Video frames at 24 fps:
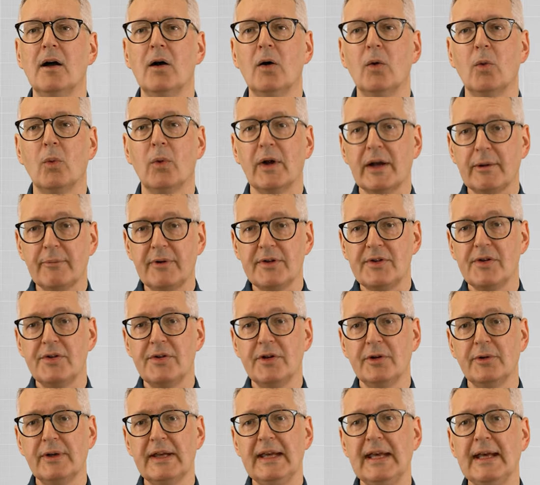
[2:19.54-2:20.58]
What I want to
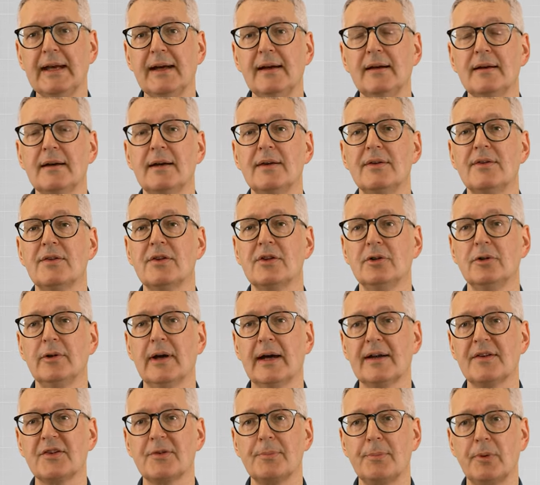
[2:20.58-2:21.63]
do here is to
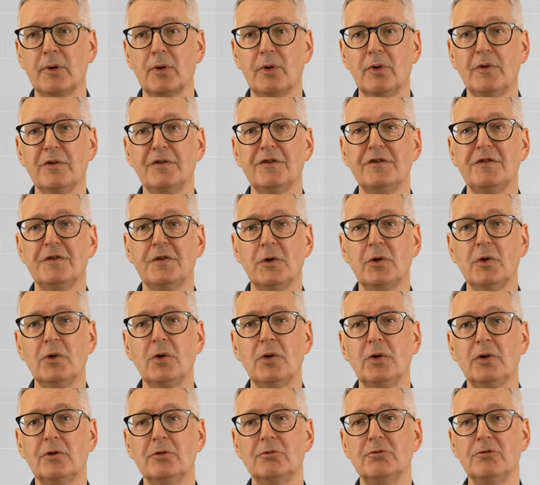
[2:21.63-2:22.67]
explore
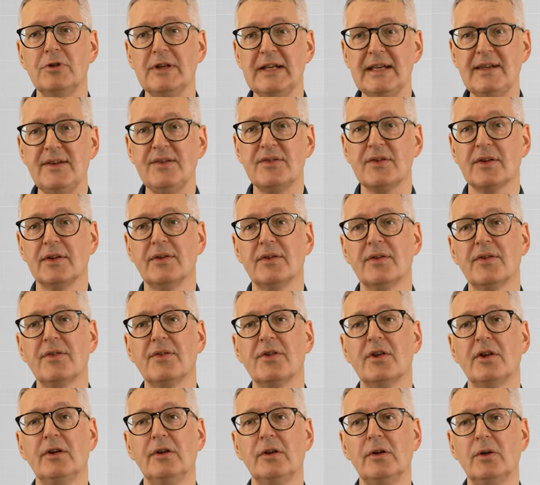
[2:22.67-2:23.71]
four reasons
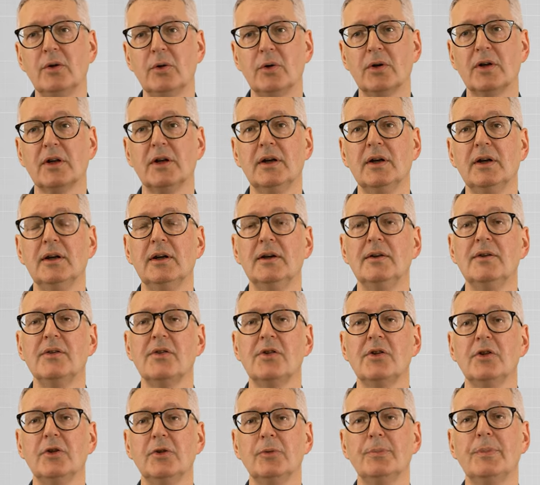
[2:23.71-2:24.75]
to look
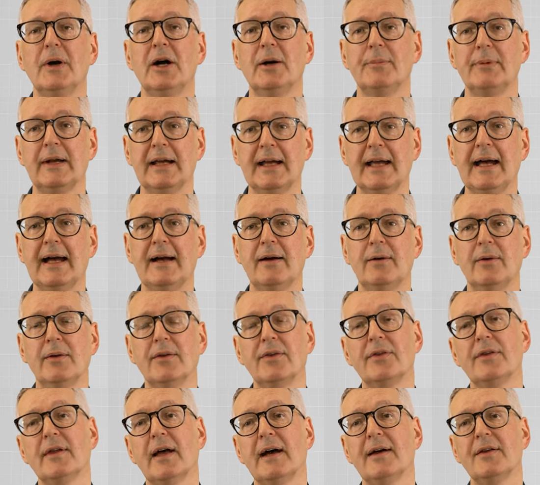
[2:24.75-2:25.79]
to public
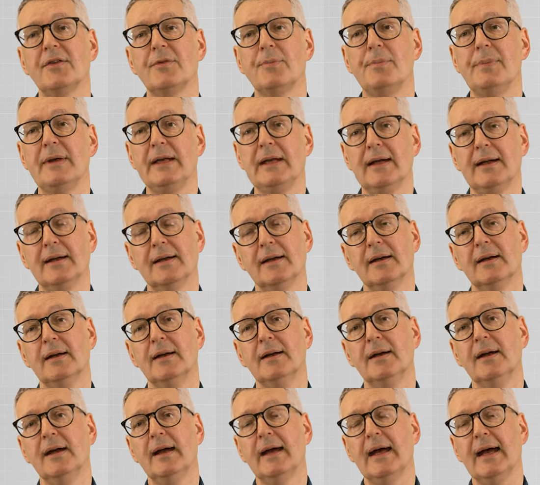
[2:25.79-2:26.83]
health as being
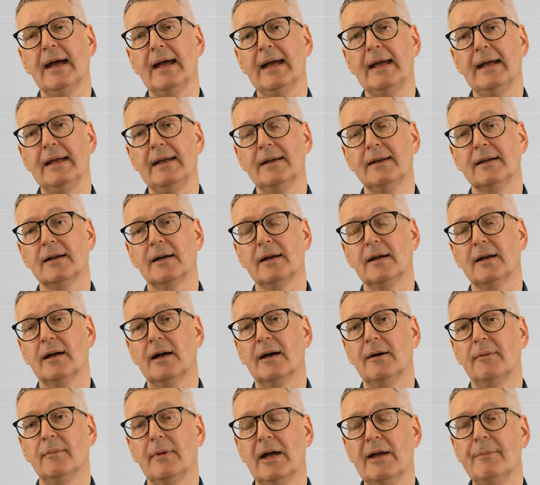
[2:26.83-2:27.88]
a
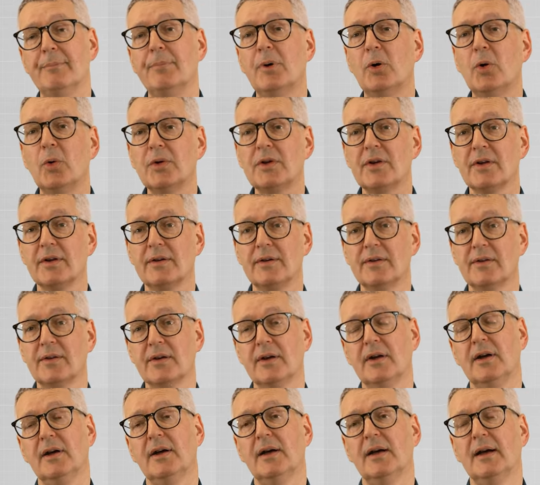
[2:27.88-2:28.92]
um, important
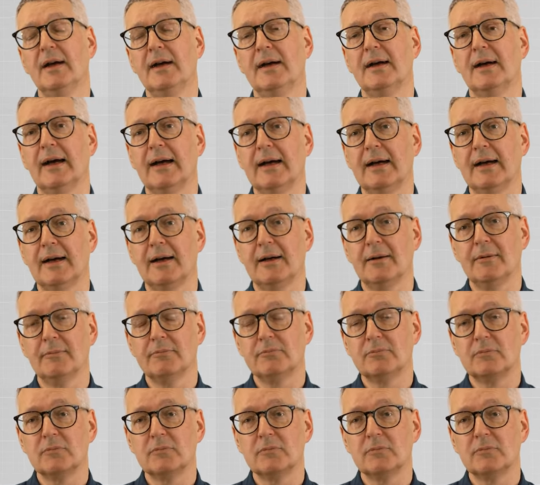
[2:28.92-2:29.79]
um,